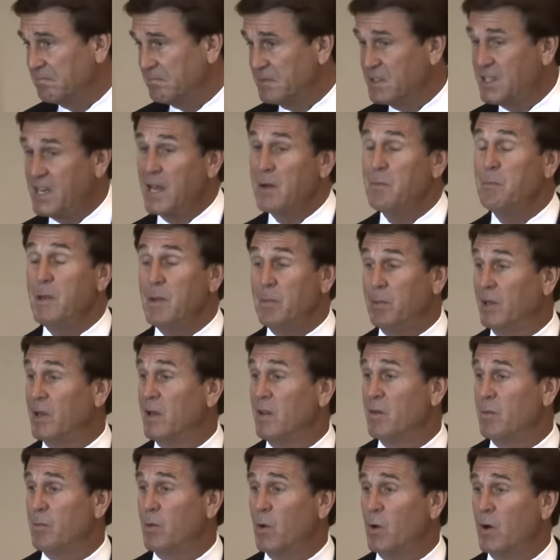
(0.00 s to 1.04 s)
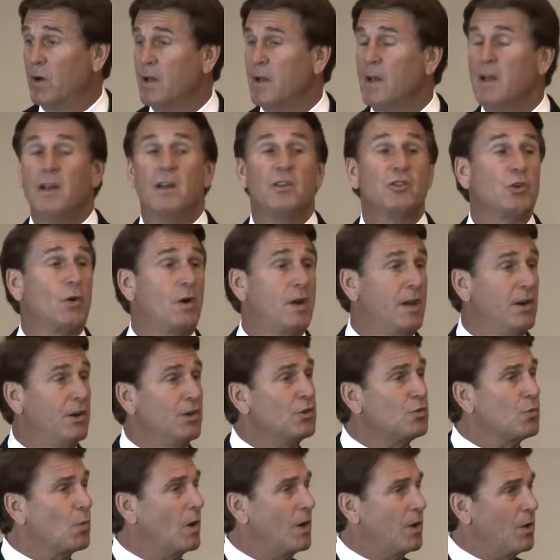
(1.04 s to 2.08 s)
10 people on the board? So
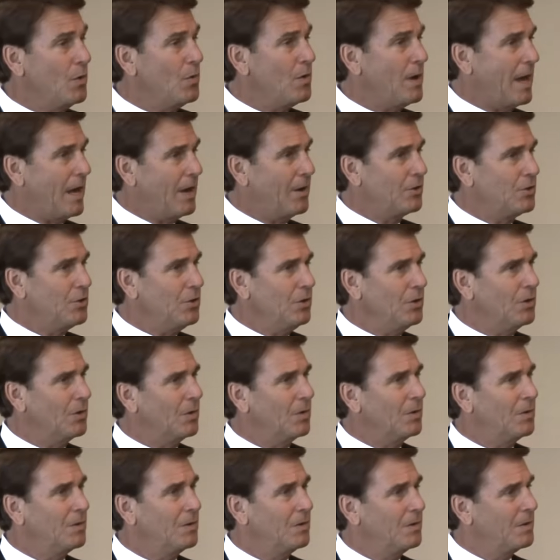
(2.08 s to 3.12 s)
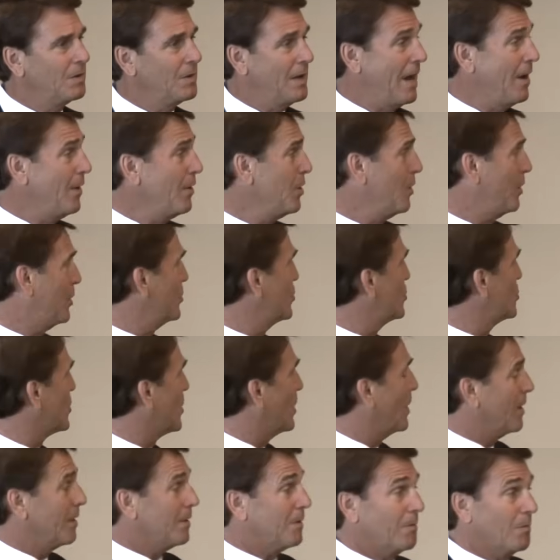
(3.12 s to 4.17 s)
here's what you now do. Now you can
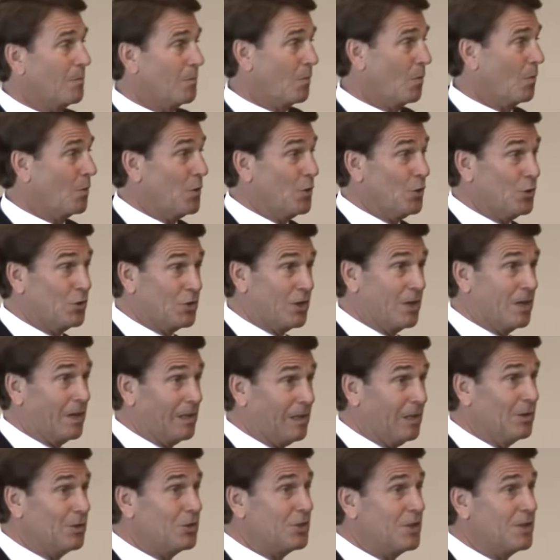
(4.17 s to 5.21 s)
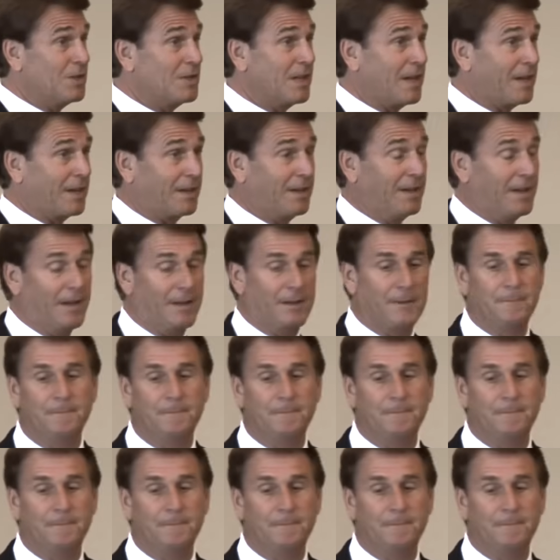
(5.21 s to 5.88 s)
start using a closing technique.